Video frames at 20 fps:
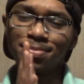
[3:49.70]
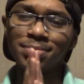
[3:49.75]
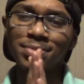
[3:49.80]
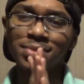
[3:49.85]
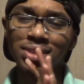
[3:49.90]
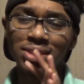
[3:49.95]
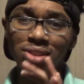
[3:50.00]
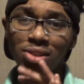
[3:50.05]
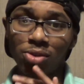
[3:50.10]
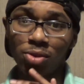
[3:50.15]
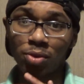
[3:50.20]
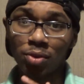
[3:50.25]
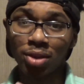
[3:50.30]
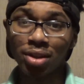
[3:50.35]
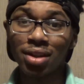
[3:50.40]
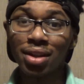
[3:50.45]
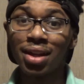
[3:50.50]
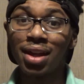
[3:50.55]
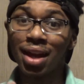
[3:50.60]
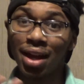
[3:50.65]
So
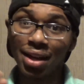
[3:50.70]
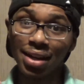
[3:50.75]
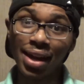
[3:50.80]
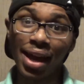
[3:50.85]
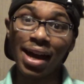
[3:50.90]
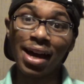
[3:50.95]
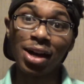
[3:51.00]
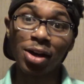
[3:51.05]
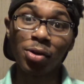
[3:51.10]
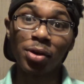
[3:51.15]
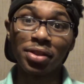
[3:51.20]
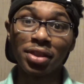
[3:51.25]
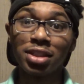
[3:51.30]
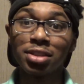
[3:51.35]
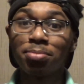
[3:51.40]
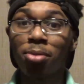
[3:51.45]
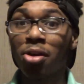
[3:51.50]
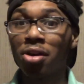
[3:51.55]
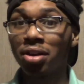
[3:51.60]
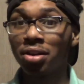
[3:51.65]
now, at this
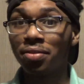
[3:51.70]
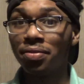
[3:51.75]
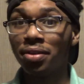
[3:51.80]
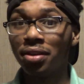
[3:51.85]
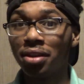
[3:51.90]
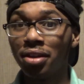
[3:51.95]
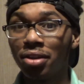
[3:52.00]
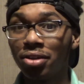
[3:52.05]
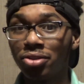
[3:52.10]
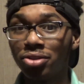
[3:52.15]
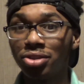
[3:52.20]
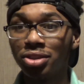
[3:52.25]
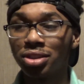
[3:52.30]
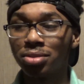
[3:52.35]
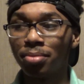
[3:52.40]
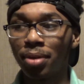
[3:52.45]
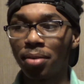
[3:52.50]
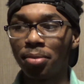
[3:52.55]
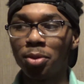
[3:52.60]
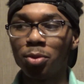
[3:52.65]
part of the video,
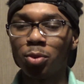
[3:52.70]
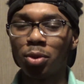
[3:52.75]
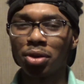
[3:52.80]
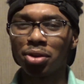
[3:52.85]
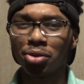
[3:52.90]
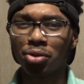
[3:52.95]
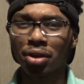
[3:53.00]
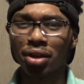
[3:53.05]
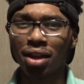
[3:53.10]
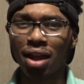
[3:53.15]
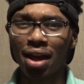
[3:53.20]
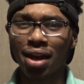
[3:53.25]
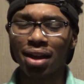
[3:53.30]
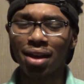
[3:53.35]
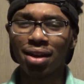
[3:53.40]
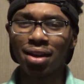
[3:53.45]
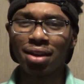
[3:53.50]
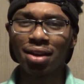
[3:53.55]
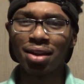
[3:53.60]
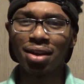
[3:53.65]
just maybe wondering, like,
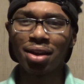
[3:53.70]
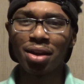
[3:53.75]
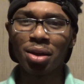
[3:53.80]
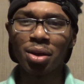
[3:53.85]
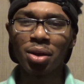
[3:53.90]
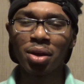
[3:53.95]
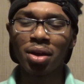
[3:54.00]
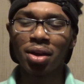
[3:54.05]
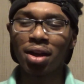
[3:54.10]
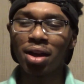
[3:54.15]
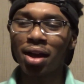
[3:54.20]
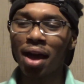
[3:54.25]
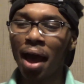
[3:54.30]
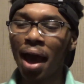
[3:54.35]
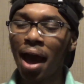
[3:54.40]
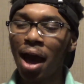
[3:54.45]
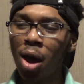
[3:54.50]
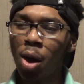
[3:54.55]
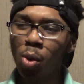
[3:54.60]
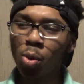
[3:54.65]

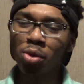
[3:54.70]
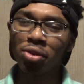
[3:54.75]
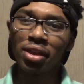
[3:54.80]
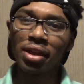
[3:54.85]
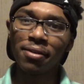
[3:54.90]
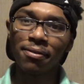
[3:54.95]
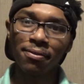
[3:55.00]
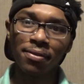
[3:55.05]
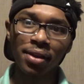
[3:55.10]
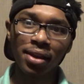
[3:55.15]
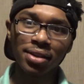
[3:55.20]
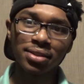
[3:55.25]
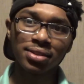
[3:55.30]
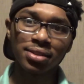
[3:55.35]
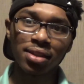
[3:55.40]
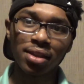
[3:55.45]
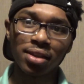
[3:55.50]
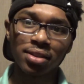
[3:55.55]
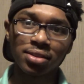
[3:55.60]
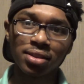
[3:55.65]
how would they fix
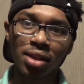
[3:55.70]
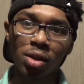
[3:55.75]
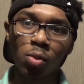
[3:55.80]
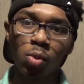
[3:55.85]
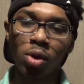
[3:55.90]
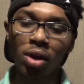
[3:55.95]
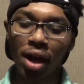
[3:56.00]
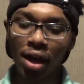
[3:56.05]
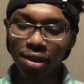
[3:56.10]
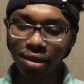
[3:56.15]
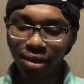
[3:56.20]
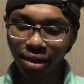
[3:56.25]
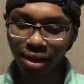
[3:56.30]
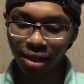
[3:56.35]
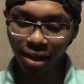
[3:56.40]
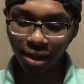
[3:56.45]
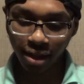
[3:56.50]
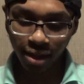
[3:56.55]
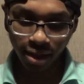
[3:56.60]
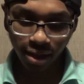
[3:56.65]
this? And what I
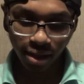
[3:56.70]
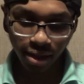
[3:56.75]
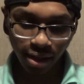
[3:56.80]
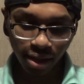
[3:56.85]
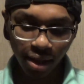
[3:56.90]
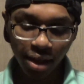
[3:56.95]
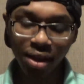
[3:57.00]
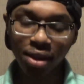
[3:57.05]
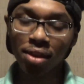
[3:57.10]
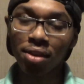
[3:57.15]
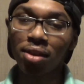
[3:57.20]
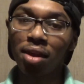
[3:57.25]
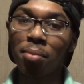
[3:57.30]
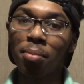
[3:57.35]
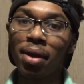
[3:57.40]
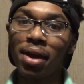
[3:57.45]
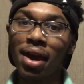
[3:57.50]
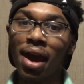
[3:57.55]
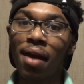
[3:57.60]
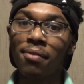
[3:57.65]
think they
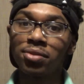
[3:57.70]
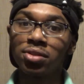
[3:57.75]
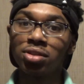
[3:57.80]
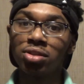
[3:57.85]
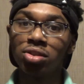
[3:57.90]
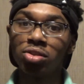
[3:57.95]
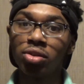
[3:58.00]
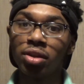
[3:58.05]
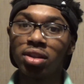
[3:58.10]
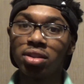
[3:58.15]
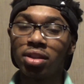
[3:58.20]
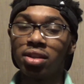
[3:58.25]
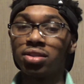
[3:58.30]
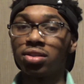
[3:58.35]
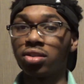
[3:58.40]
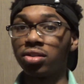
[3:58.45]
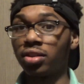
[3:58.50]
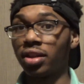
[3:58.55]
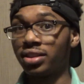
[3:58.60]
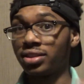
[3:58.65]
may have to do is
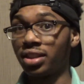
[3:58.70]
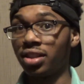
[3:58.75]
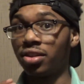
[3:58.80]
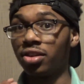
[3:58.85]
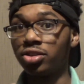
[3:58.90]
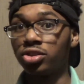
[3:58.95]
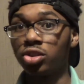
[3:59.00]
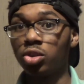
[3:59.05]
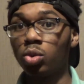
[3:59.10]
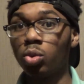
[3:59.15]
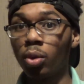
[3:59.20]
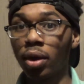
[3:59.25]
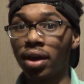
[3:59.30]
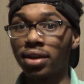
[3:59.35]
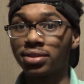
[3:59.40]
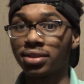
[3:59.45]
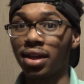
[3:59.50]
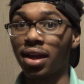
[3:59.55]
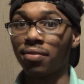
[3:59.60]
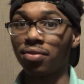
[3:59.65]
either two
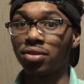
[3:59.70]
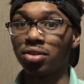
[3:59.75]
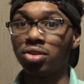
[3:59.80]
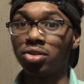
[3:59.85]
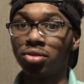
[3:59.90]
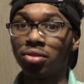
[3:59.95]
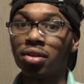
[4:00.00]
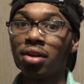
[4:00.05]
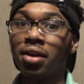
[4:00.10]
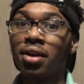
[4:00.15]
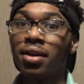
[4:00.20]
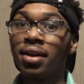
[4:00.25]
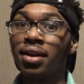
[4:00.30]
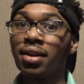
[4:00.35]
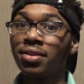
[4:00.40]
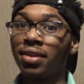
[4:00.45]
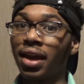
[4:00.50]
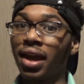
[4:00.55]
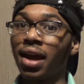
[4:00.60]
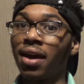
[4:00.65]
ways they have to do.
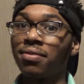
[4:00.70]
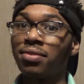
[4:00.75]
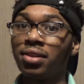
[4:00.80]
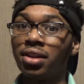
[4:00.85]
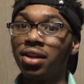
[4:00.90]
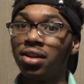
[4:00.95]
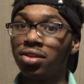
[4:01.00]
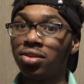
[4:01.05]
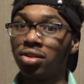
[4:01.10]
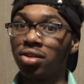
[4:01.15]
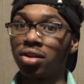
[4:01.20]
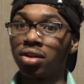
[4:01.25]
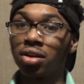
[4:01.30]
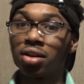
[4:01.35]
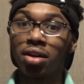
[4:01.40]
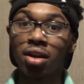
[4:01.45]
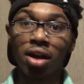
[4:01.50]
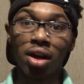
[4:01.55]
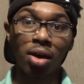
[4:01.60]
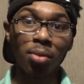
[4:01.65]
They have to either
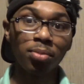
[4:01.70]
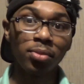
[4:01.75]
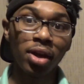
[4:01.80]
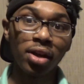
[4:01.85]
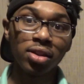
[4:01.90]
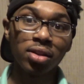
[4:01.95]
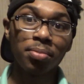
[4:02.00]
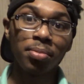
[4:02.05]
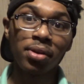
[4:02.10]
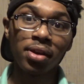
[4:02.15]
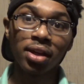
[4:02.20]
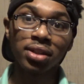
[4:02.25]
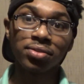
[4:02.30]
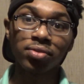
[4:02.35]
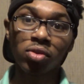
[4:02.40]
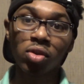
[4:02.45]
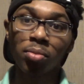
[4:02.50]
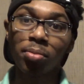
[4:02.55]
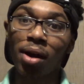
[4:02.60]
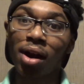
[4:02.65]
update the
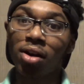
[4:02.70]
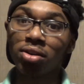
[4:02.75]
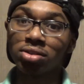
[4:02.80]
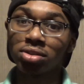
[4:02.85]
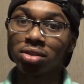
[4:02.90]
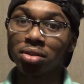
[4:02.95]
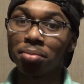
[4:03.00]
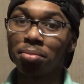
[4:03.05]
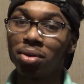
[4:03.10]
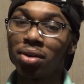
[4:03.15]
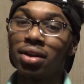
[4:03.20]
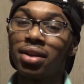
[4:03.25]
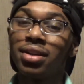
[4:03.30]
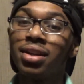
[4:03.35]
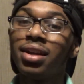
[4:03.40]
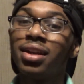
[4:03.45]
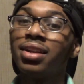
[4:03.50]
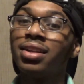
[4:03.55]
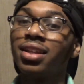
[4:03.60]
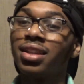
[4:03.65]
PS4 browser, but
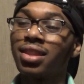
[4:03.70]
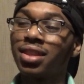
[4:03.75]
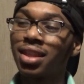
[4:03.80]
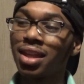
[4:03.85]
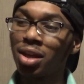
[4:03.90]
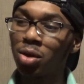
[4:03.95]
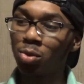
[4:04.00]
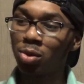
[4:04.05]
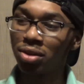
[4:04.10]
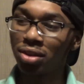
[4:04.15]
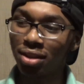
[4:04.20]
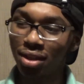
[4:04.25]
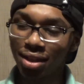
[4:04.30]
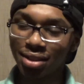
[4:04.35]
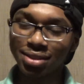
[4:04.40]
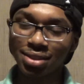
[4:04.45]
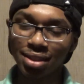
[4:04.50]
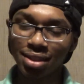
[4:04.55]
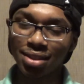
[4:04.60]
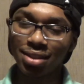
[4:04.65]
the thing with
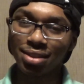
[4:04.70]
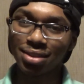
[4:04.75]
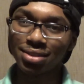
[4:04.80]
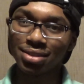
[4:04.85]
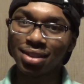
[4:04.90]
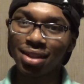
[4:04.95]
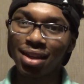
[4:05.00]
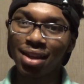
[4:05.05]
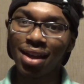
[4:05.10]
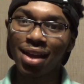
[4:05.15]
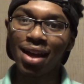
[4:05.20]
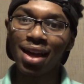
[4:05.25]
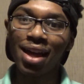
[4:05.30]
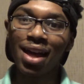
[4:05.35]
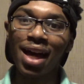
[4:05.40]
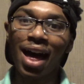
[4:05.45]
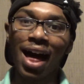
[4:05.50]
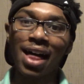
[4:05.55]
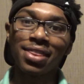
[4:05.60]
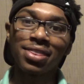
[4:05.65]
this is,
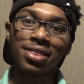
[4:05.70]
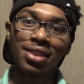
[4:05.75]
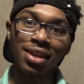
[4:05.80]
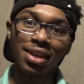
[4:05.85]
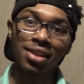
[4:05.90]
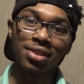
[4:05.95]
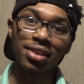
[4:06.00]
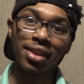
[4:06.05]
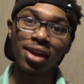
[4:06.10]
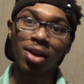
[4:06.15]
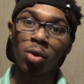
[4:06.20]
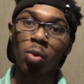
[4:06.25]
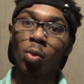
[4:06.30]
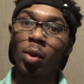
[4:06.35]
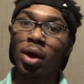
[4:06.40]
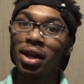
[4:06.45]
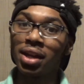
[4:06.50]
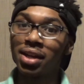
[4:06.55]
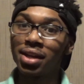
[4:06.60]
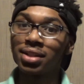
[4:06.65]
I think they are
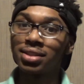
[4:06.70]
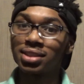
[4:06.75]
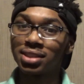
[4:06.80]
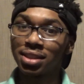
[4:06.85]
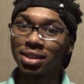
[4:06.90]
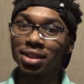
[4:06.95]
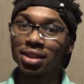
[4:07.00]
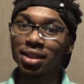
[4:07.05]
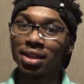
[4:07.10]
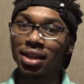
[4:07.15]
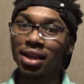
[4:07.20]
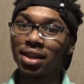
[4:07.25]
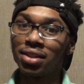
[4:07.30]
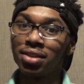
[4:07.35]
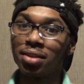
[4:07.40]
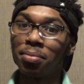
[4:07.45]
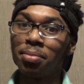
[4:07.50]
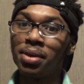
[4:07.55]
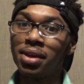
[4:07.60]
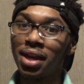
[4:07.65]
waiting to get
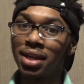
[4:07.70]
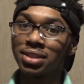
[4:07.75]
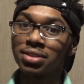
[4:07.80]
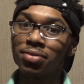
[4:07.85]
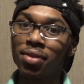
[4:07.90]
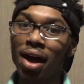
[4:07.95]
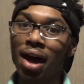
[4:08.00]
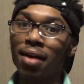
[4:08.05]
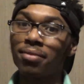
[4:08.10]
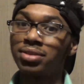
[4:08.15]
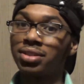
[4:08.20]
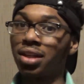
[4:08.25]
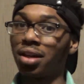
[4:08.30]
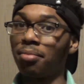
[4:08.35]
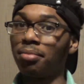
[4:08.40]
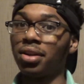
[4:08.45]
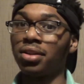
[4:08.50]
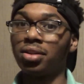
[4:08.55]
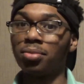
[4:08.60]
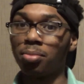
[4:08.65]
the PS5 to
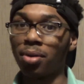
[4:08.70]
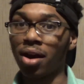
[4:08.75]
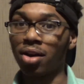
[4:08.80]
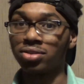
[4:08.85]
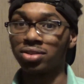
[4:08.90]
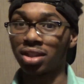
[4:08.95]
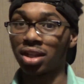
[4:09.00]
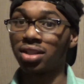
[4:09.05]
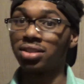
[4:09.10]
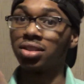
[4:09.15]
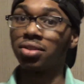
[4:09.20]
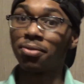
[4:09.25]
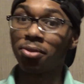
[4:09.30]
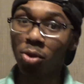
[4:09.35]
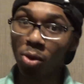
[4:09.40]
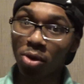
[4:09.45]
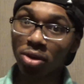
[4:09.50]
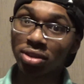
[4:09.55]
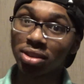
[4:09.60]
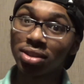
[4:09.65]
update the browser, because of
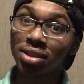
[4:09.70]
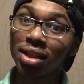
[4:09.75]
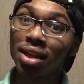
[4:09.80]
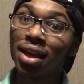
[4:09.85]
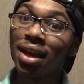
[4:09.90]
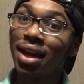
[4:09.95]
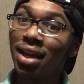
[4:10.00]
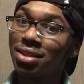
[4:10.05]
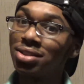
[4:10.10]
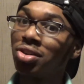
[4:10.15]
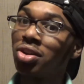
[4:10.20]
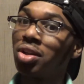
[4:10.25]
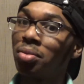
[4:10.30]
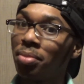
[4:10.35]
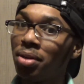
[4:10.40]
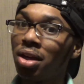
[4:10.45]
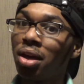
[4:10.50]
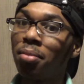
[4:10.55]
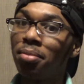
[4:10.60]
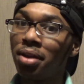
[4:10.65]
course it's going to
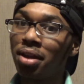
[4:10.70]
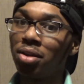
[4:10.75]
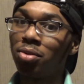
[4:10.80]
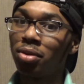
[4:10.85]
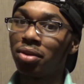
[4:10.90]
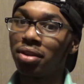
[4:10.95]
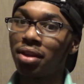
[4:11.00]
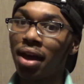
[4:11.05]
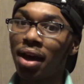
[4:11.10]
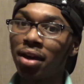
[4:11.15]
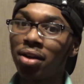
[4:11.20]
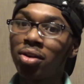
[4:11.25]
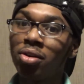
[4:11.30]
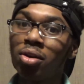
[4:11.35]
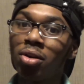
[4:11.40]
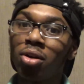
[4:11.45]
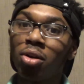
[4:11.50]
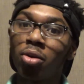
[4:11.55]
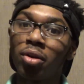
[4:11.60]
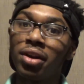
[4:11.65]
be updated with that.
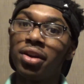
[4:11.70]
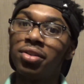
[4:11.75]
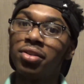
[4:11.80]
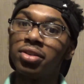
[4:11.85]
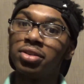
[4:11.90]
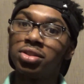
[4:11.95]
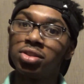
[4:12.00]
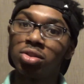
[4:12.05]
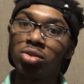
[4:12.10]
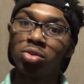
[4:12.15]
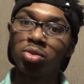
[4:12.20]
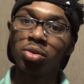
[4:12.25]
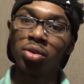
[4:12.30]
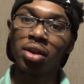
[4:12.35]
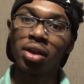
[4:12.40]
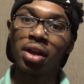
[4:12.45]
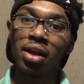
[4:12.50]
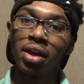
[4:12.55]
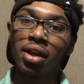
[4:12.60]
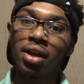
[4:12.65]
Or either two,
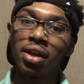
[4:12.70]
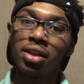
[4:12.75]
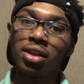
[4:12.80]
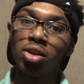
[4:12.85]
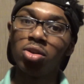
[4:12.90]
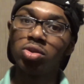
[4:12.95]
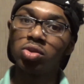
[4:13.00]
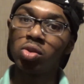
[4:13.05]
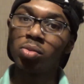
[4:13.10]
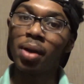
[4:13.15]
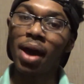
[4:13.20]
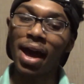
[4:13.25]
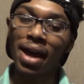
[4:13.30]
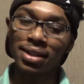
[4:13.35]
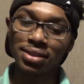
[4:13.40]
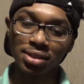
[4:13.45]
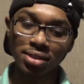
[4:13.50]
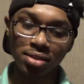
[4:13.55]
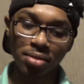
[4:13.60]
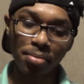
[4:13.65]
YouTube
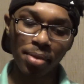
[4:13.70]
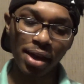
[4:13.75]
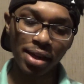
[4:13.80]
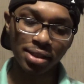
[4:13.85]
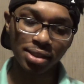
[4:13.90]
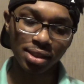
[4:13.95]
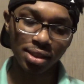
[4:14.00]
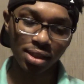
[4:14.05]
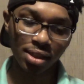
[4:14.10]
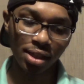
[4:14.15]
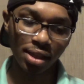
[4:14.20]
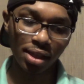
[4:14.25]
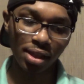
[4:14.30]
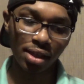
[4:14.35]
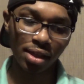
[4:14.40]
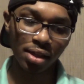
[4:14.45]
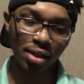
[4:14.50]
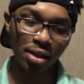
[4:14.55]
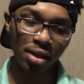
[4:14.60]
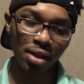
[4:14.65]
has to basically
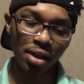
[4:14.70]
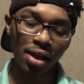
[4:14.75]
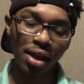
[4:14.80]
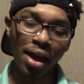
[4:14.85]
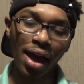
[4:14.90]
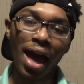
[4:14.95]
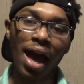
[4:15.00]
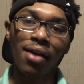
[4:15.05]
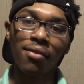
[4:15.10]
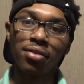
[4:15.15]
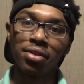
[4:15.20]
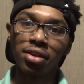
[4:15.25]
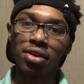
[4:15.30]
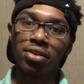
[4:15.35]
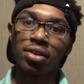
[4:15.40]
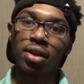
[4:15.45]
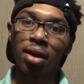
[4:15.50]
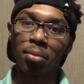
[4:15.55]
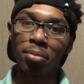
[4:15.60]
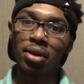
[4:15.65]
have
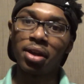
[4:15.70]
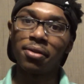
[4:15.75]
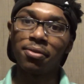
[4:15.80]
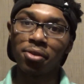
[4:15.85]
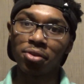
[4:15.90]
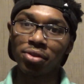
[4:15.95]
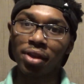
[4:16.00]
another update for